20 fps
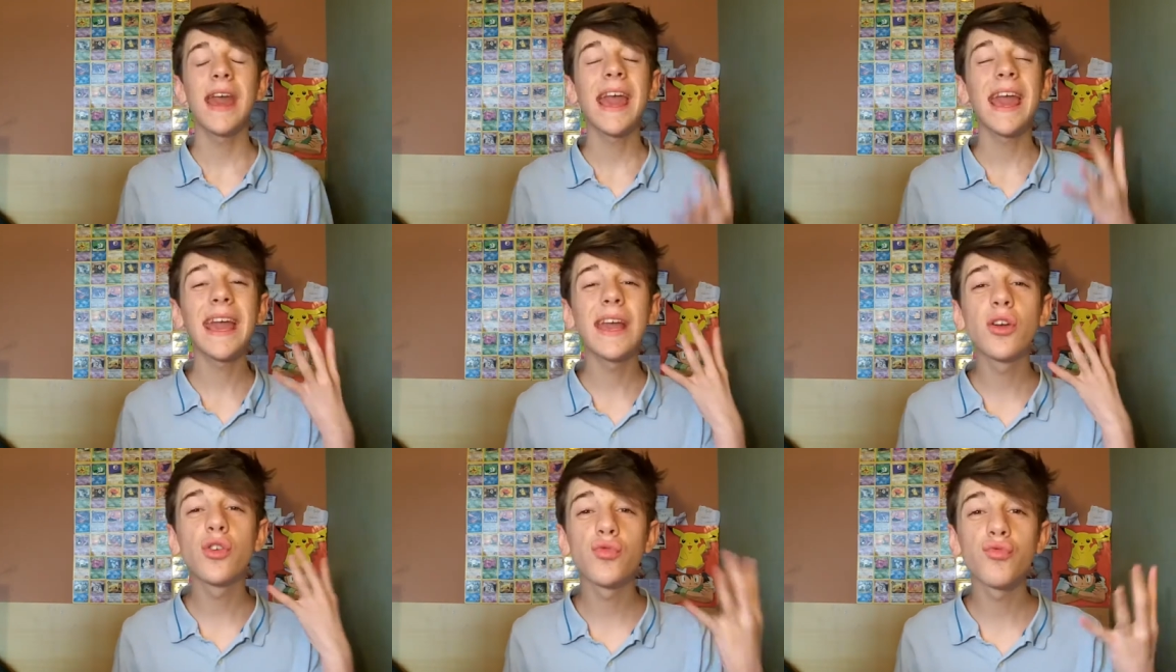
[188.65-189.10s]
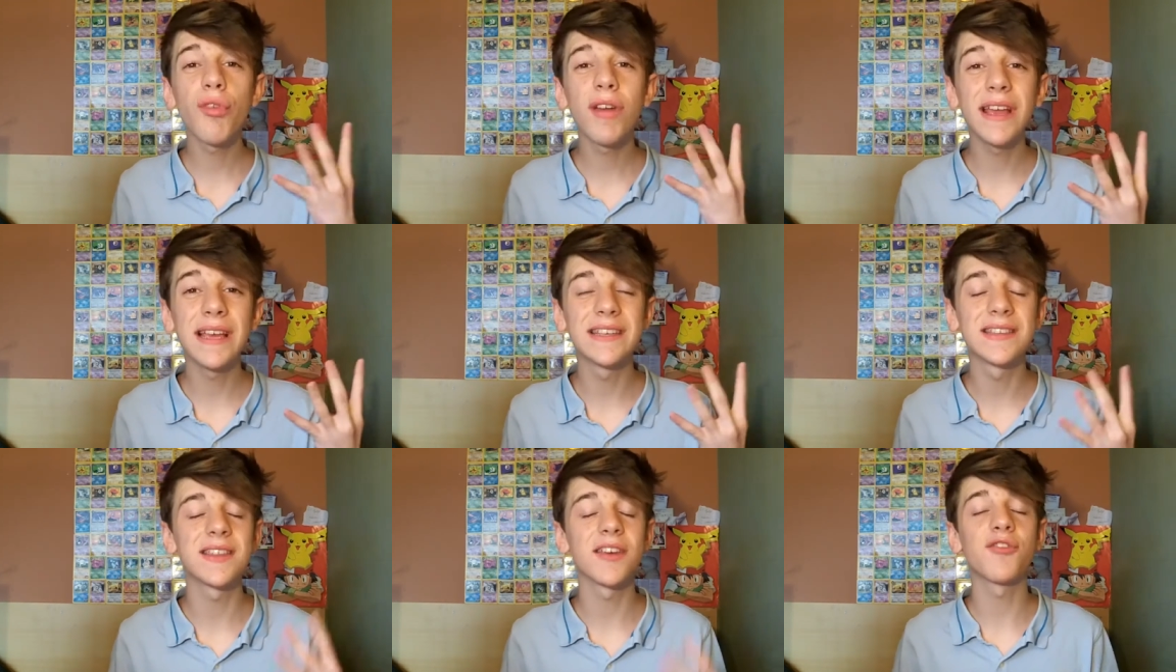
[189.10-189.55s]
In
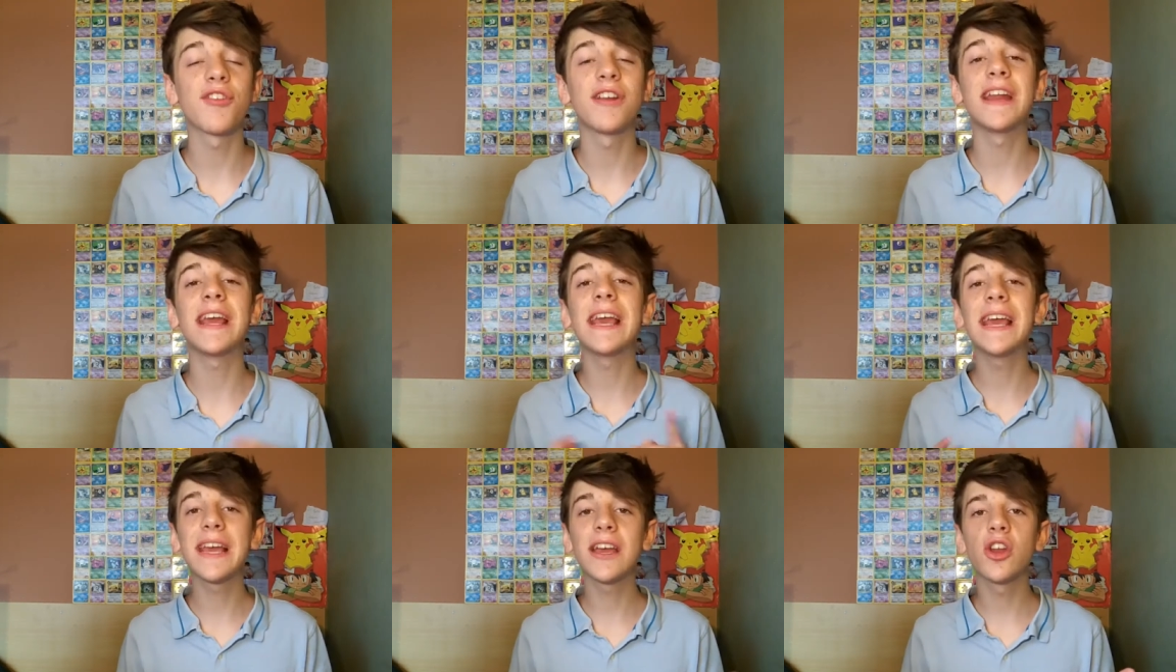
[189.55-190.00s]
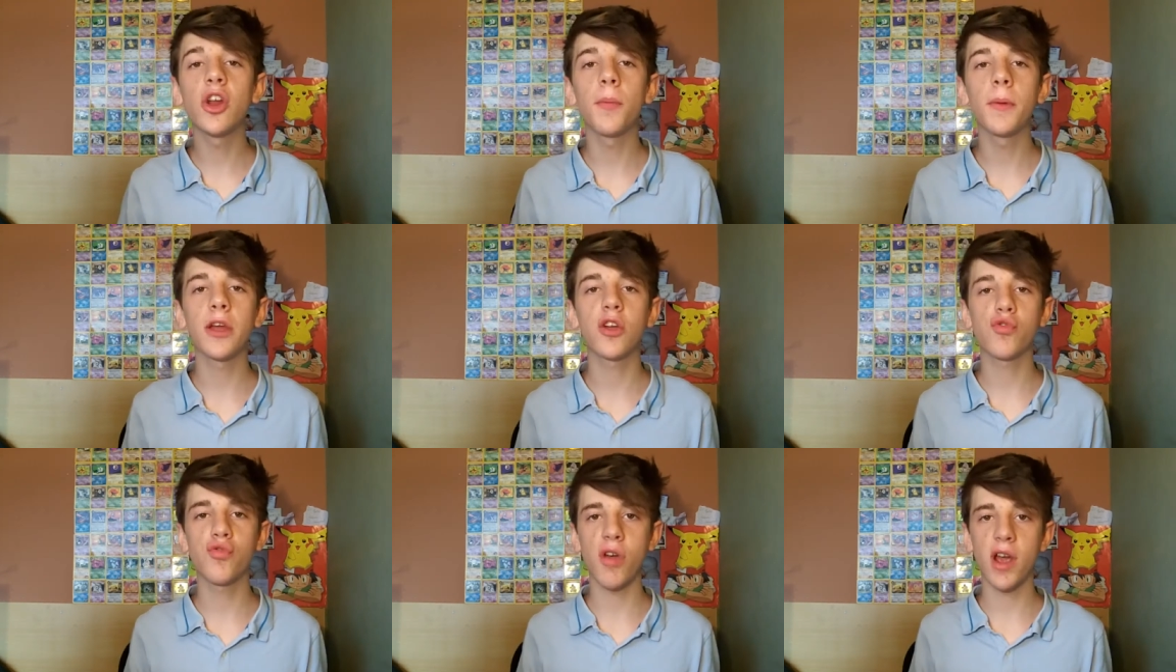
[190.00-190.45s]
Greece, they're in
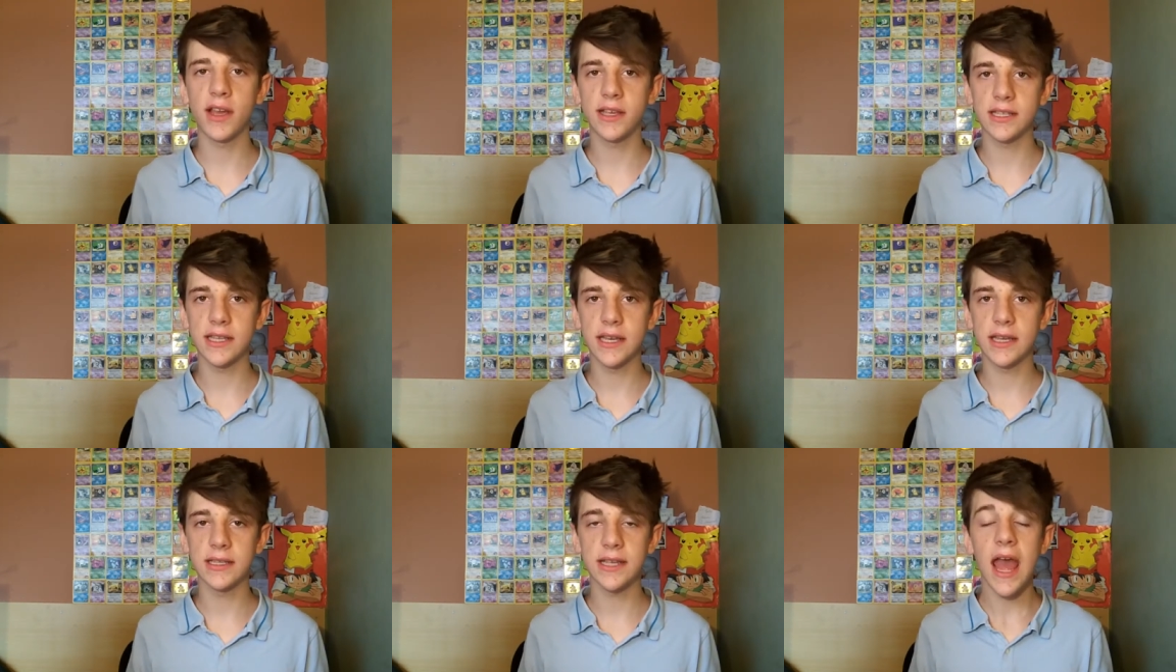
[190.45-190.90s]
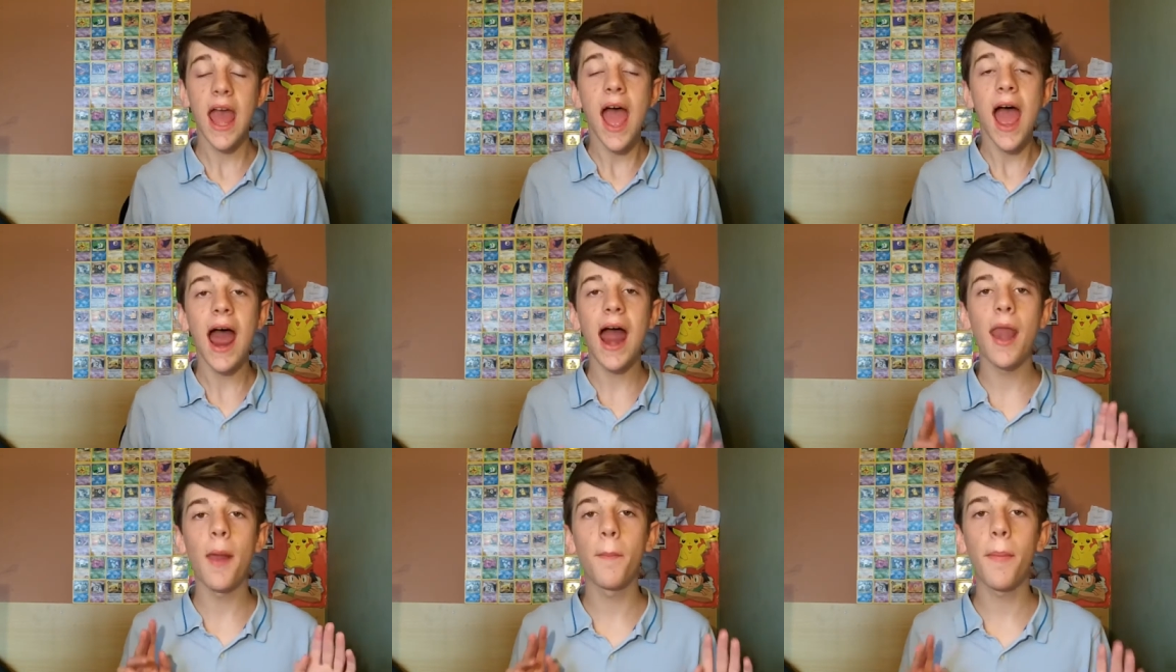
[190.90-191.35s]
economic crisis,
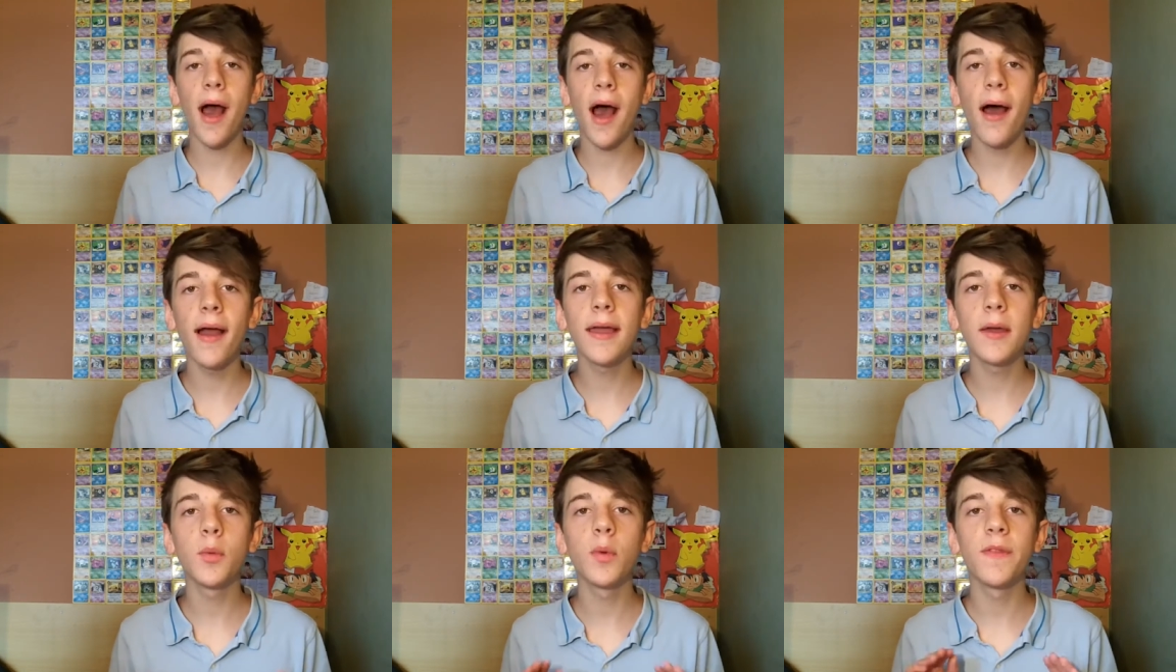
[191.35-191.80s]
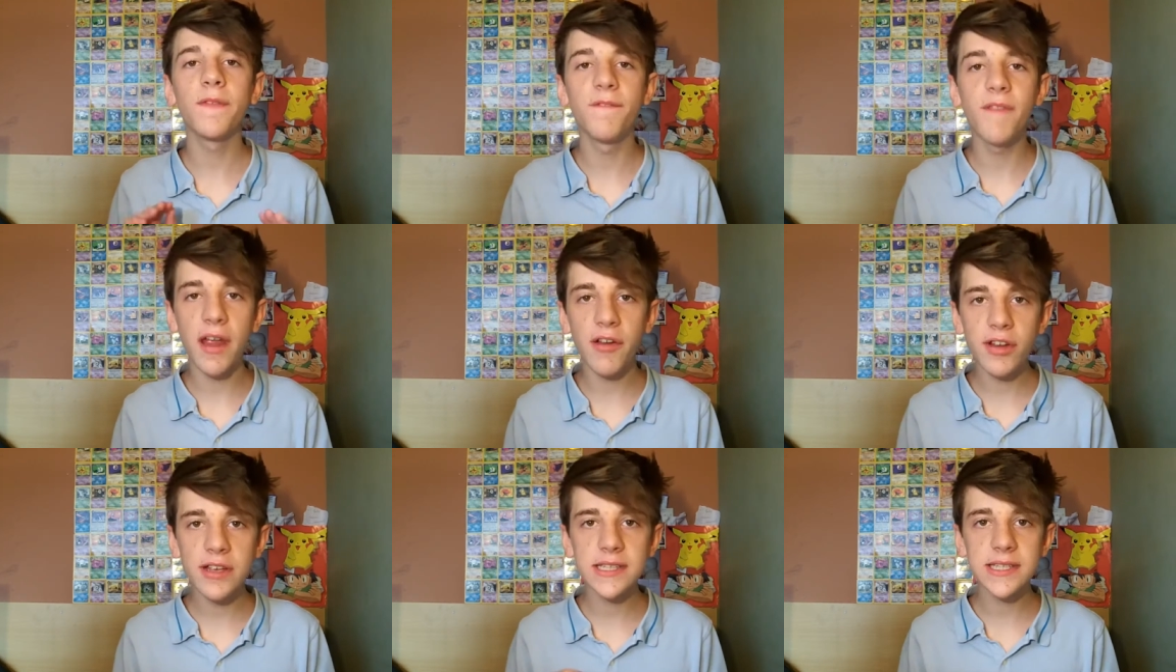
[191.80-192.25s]
and a party with
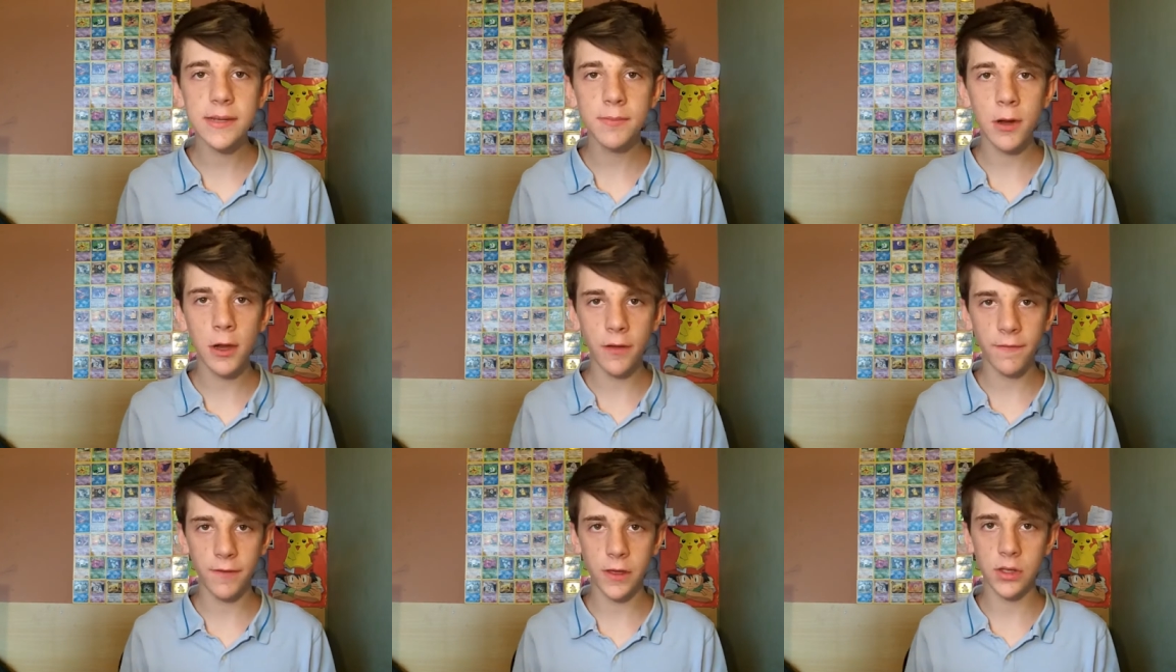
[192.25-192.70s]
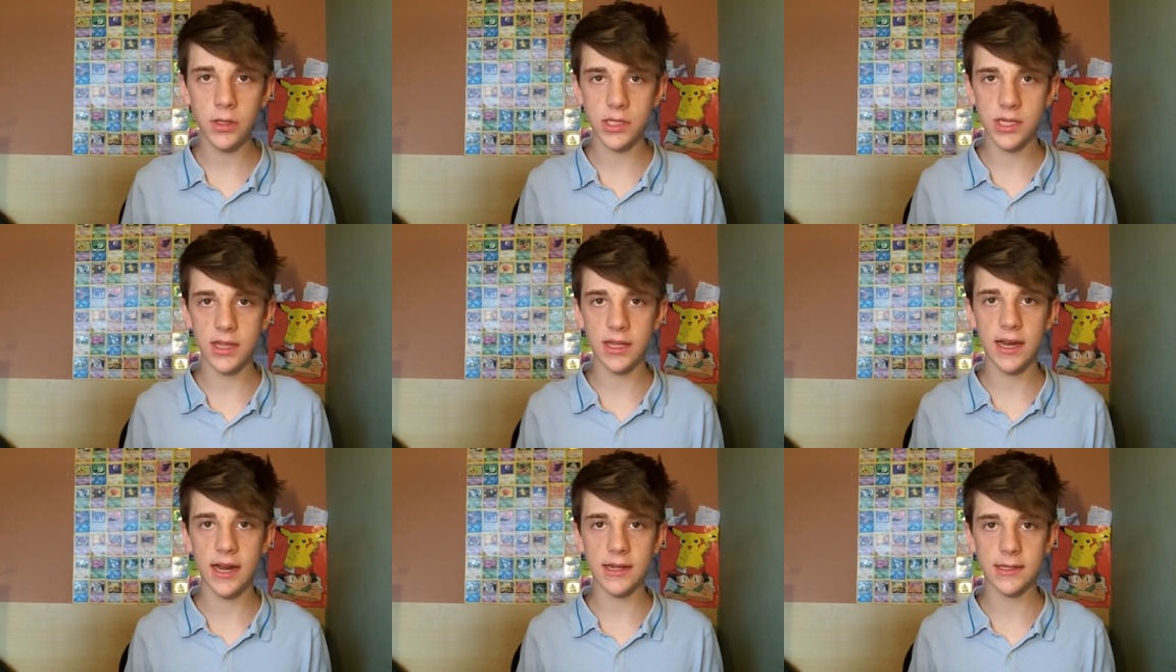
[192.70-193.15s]
very similar views
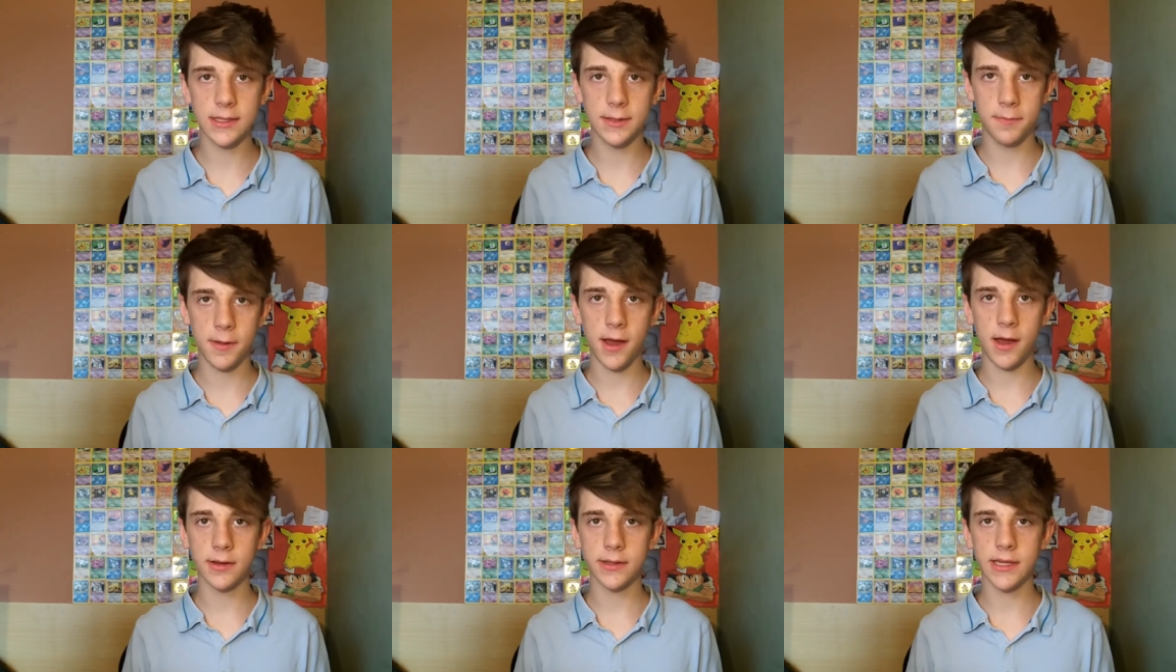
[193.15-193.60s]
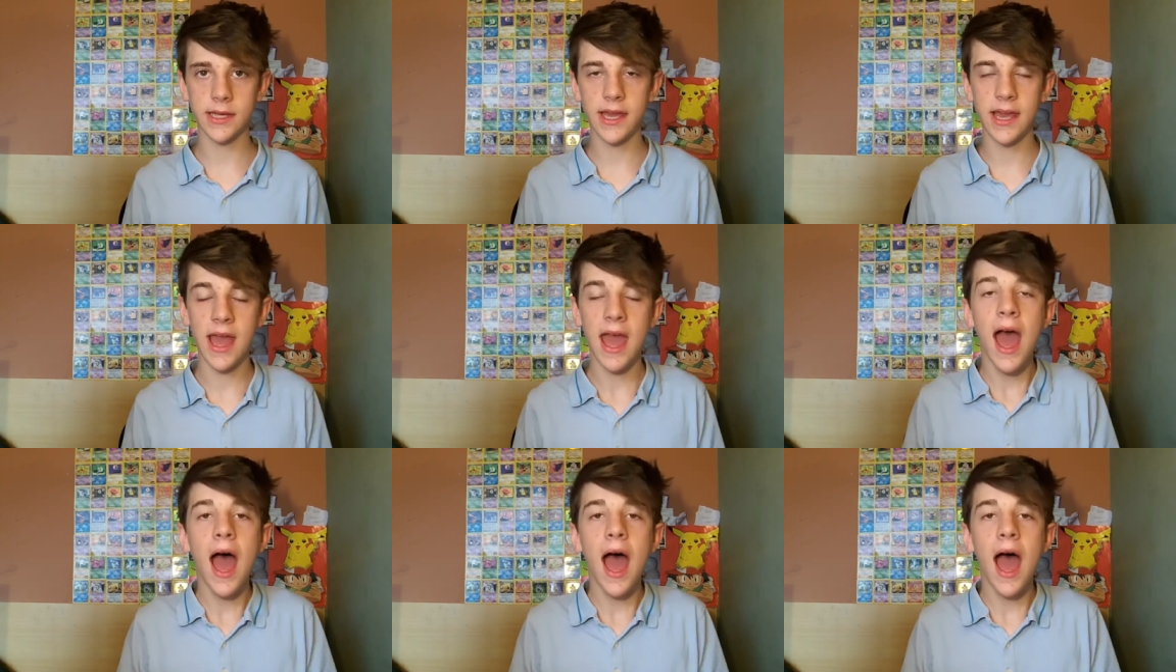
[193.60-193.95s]
to the Nazi Party